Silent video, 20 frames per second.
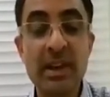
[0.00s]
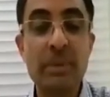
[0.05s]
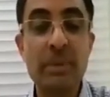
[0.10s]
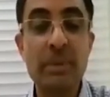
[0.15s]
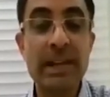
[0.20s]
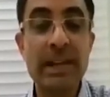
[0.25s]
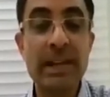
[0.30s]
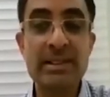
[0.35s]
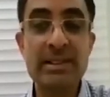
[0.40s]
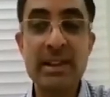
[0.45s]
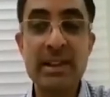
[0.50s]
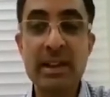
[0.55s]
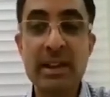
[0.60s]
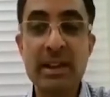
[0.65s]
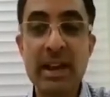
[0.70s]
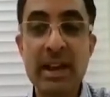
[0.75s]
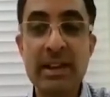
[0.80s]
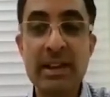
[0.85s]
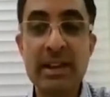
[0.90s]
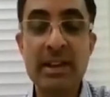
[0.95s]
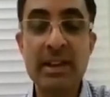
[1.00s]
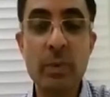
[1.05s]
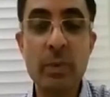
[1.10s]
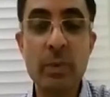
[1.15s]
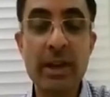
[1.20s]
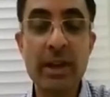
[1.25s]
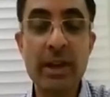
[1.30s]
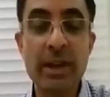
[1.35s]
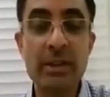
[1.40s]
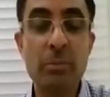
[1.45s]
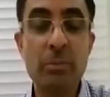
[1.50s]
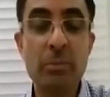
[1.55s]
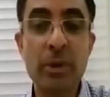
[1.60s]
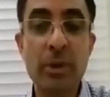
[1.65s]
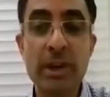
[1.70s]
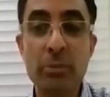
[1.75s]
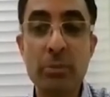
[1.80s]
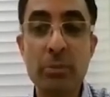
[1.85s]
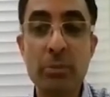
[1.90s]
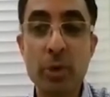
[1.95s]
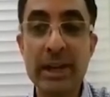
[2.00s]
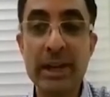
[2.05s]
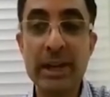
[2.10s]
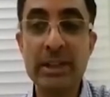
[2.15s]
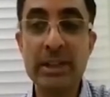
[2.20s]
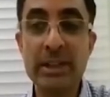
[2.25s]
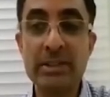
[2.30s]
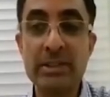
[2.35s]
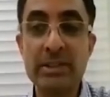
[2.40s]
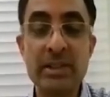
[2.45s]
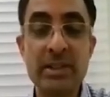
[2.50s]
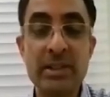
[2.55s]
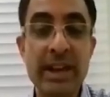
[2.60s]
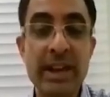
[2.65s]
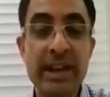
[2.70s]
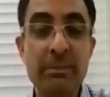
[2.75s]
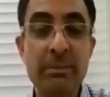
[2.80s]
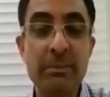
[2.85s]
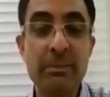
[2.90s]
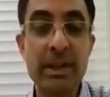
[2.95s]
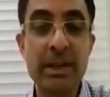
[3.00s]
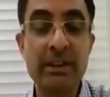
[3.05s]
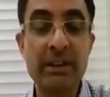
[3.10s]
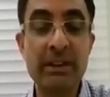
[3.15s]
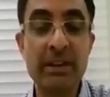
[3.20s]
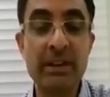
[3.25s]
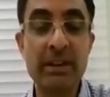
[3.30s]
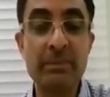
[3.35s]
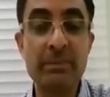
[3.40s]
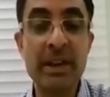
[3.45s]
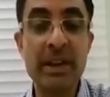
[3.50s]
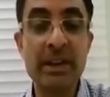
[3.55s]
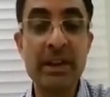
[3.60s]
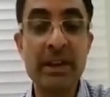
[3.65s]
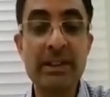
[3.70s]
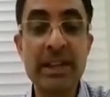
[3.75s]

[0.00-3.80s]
but as and when more and more interstitial edema develops,